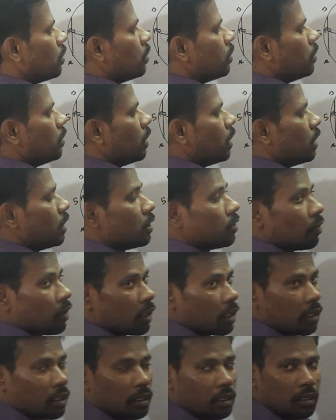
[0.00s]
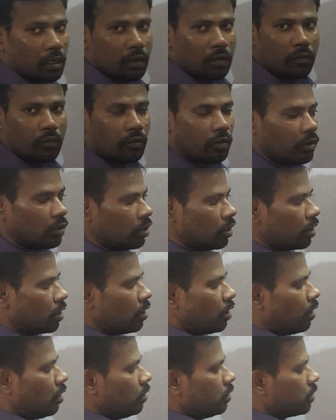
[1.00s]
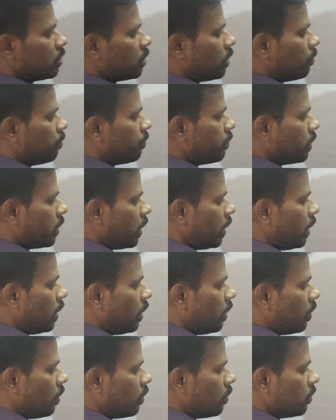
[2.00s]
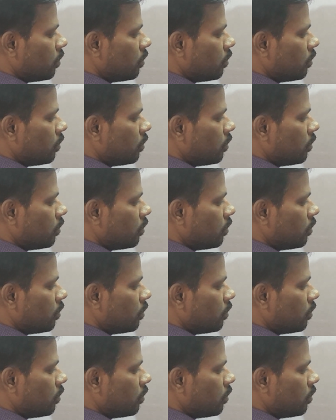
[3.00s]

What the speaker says: There is one word called subtend.